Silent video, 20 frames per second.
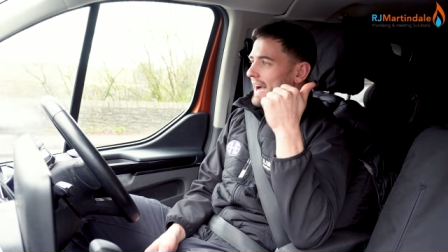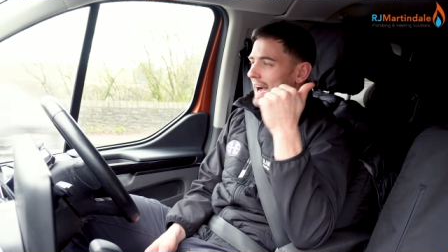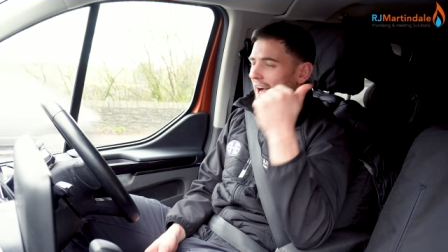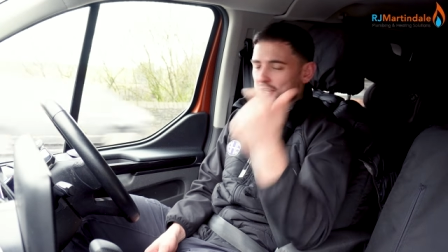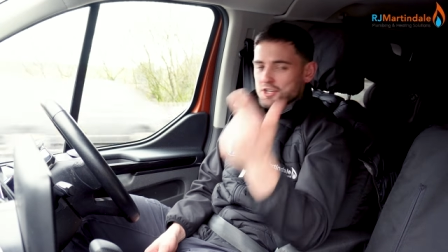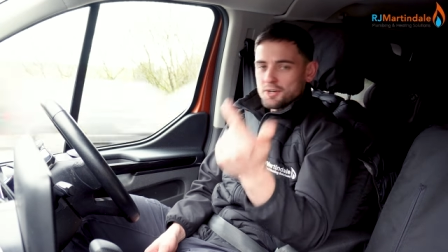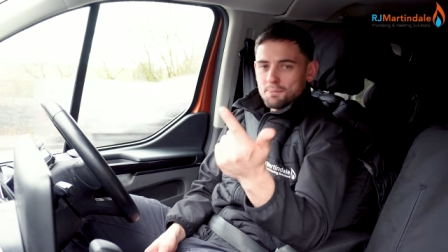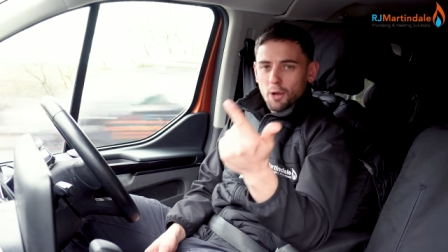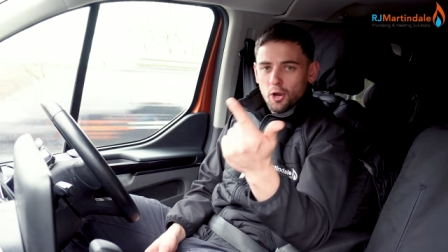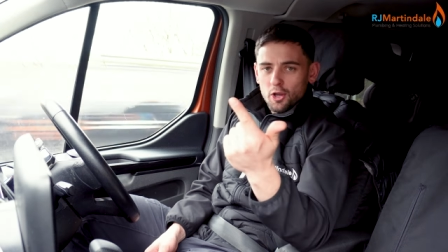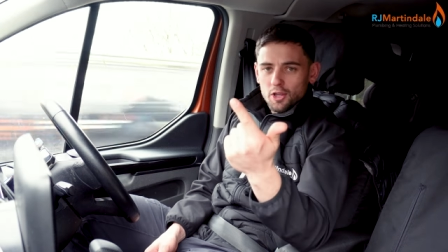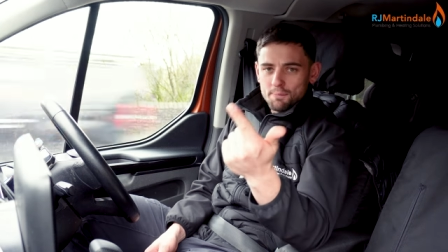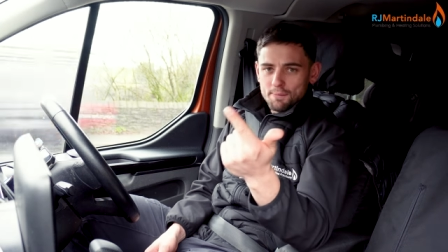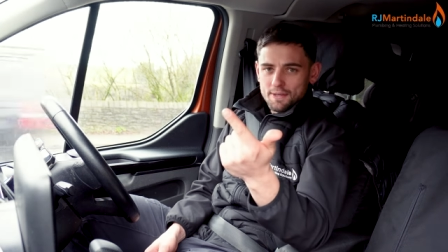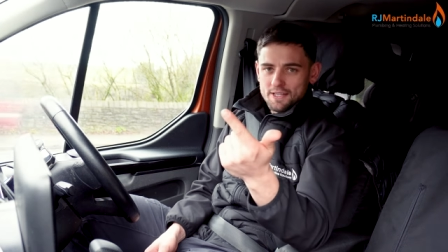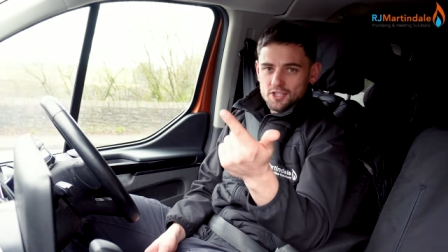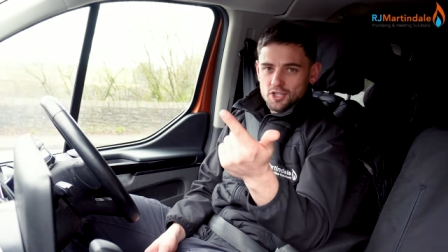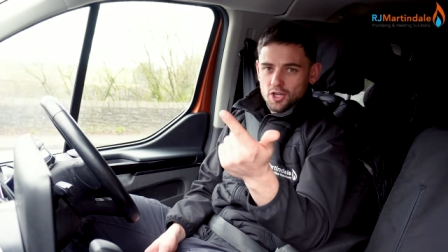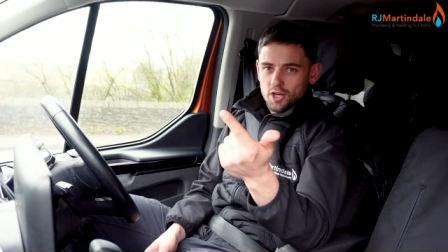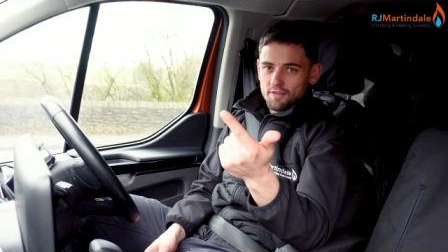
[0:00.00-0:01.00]
Has your boiler
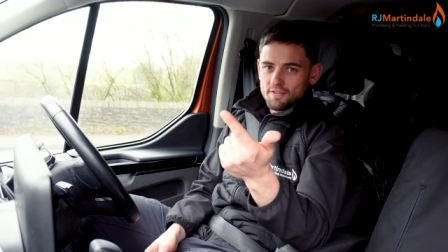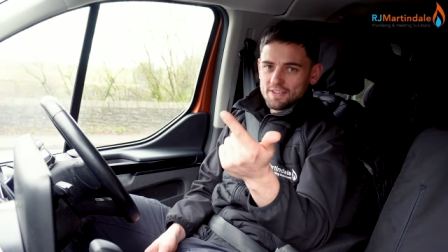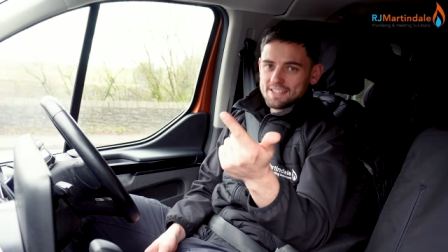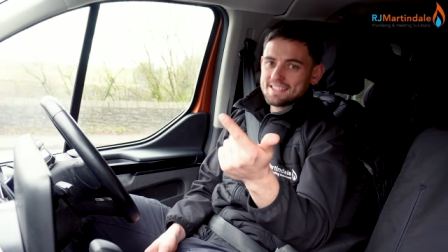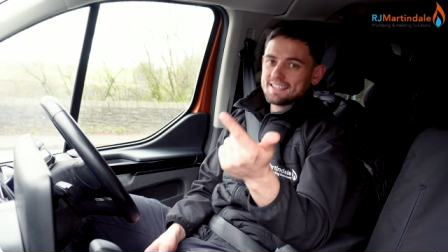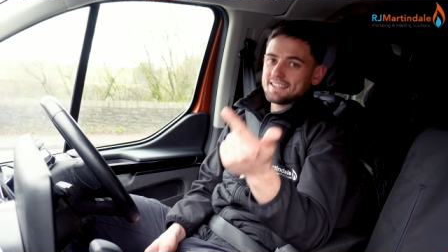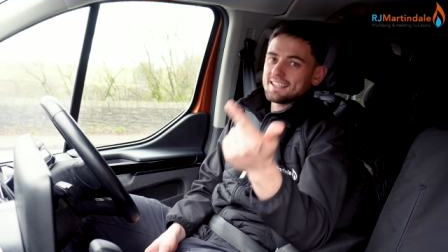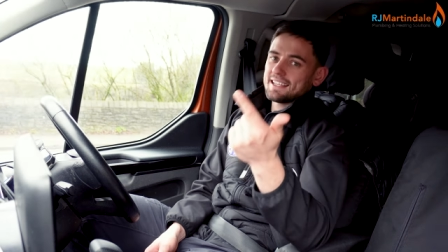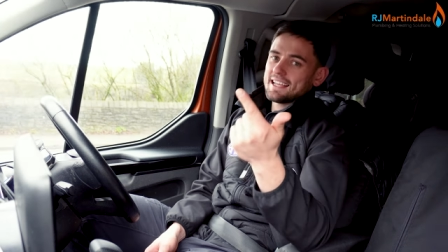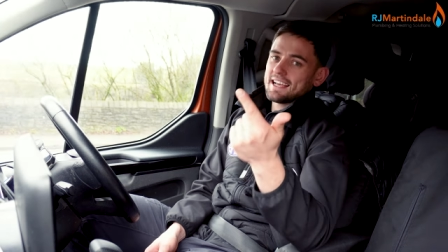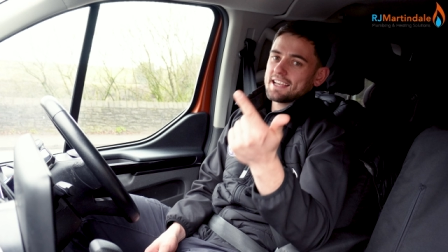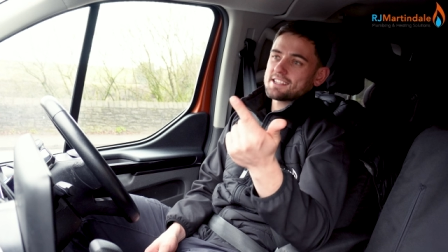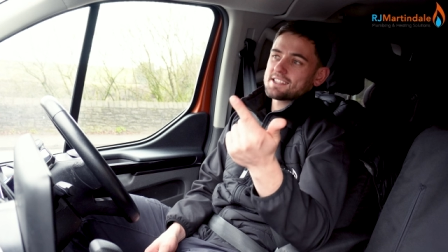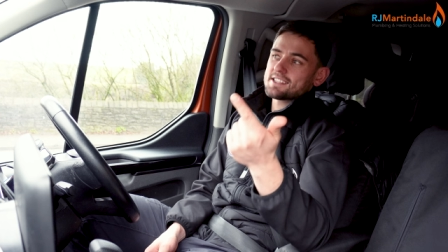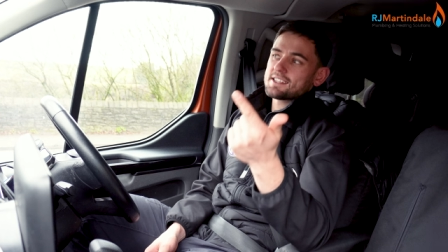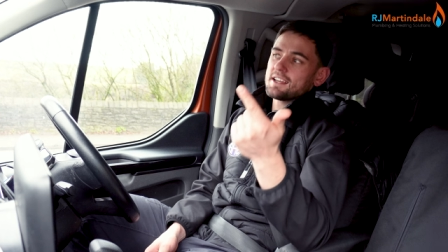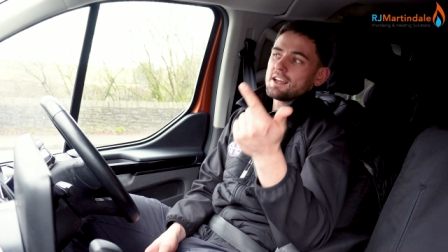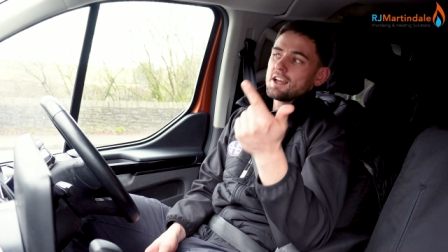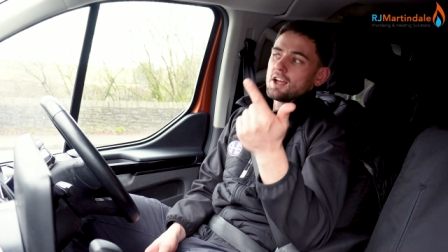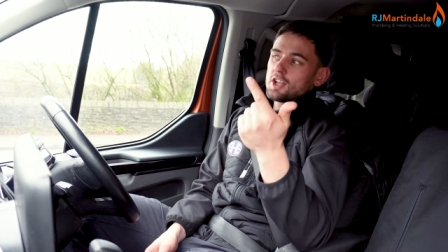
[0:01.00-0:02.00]
been serviced in the
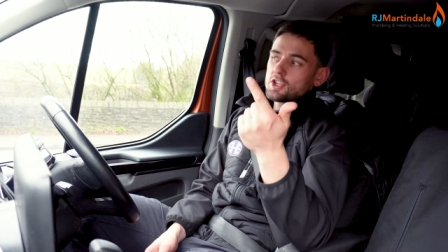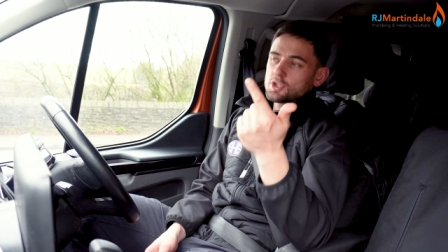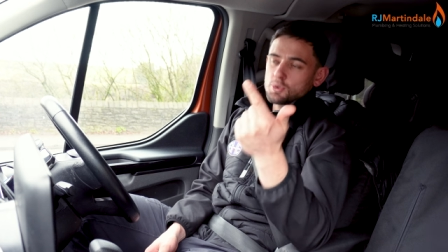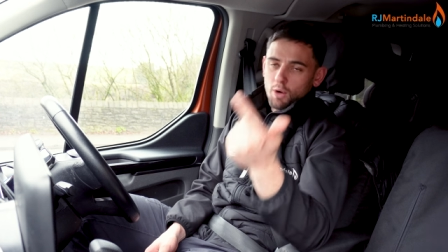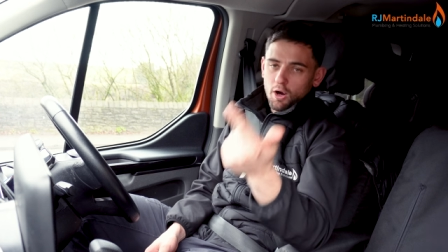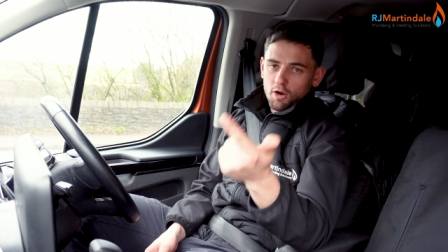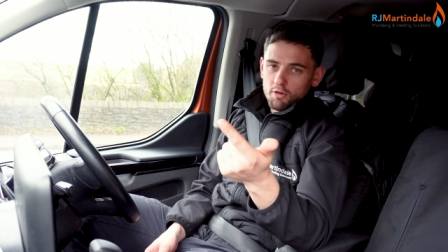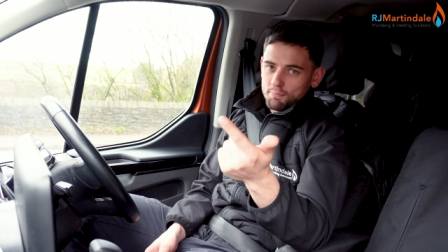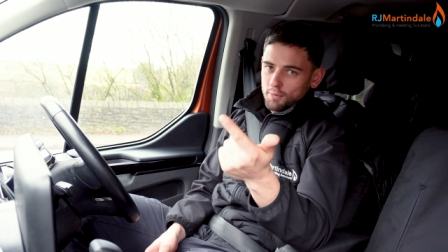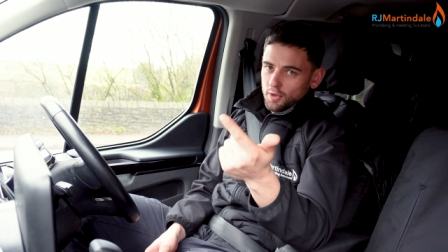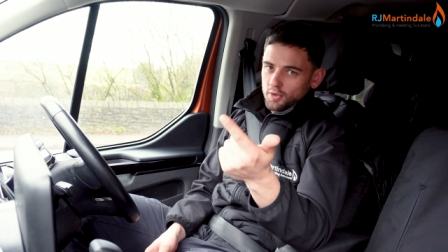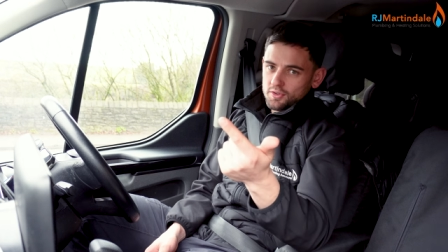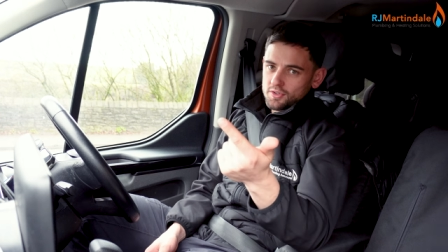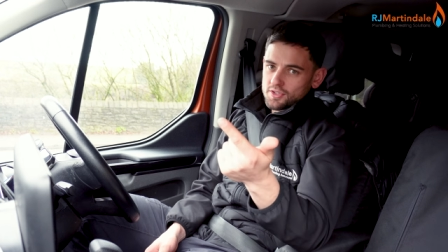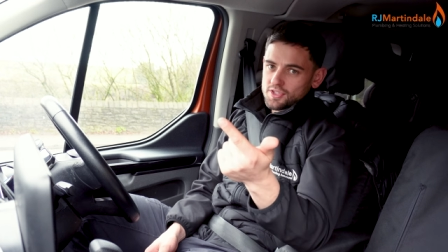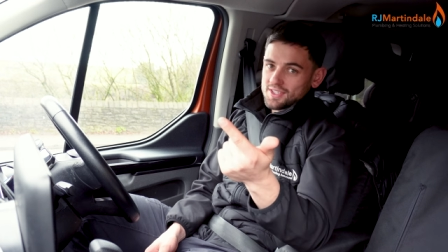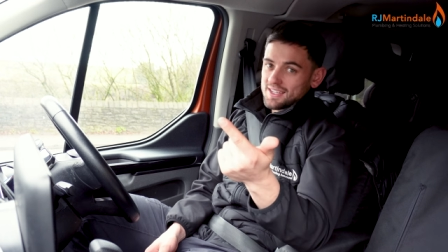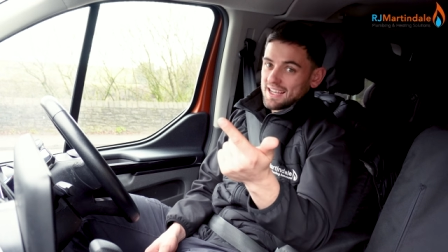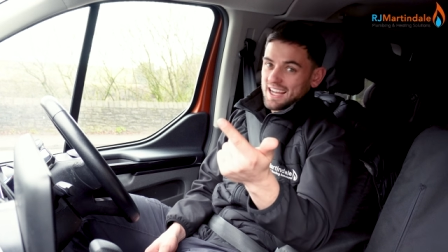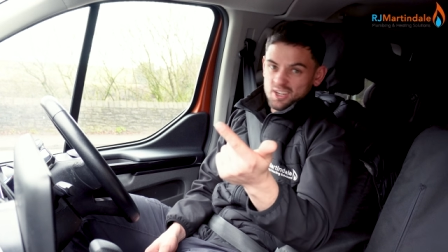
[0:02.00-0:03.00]
last twelve
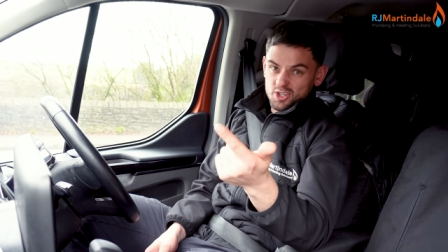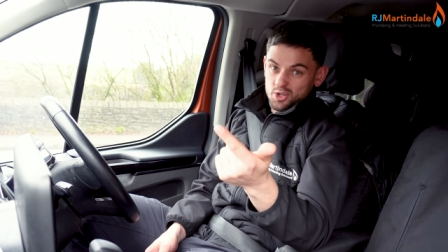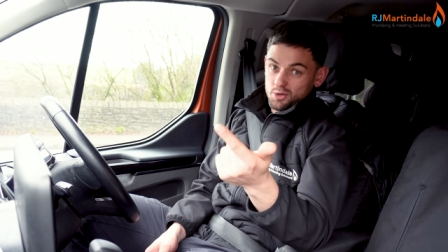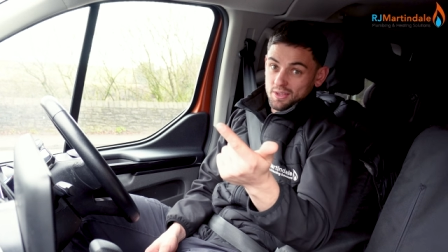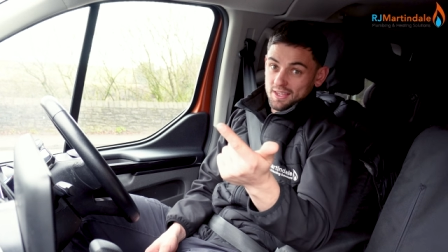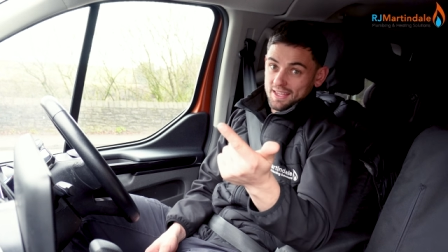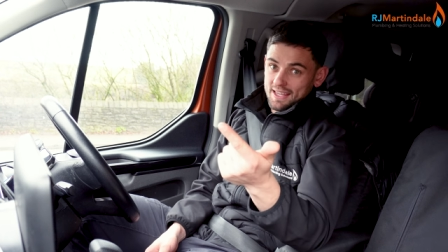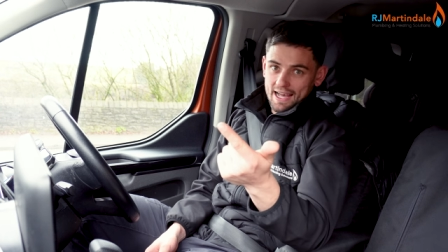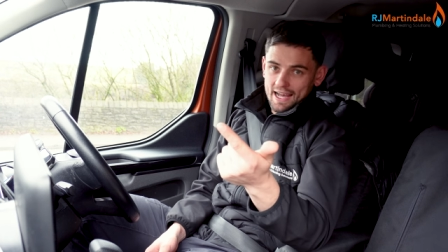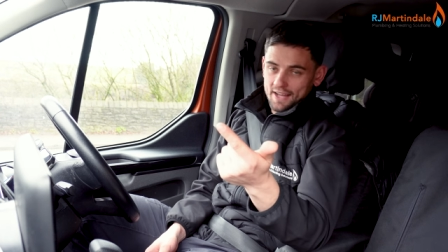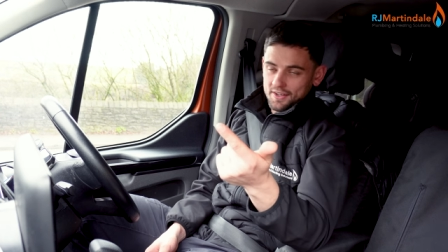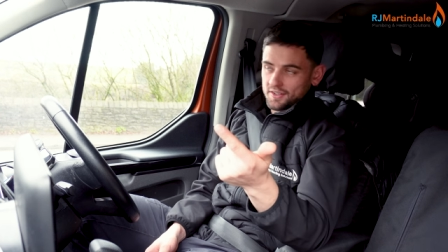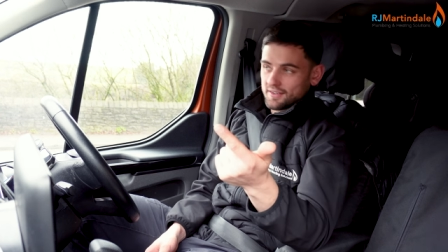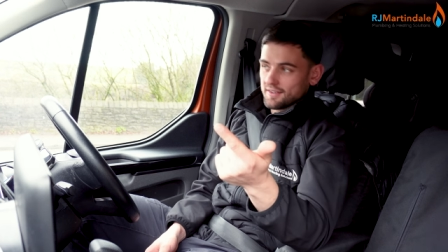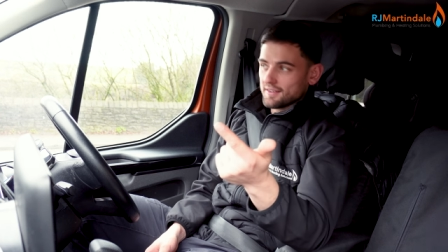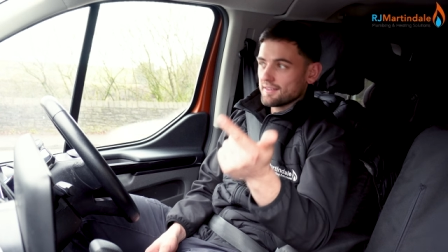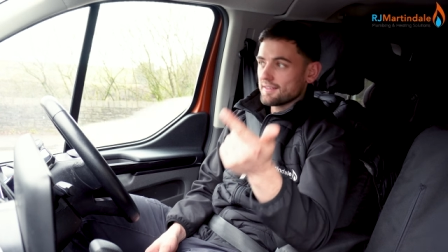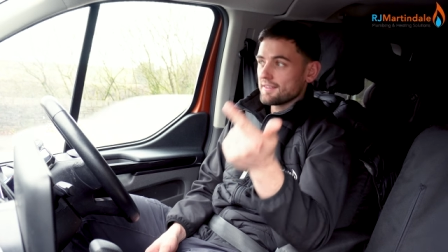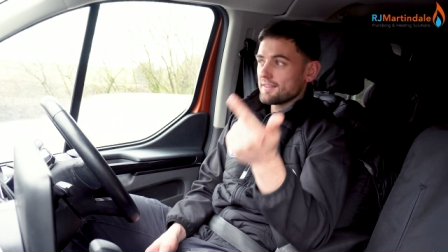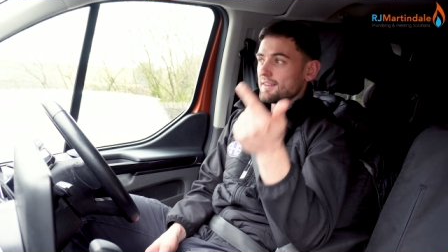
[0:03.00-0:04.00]
months? I knew that they
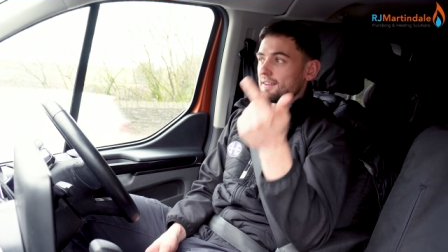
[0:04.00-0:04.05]
hadn't.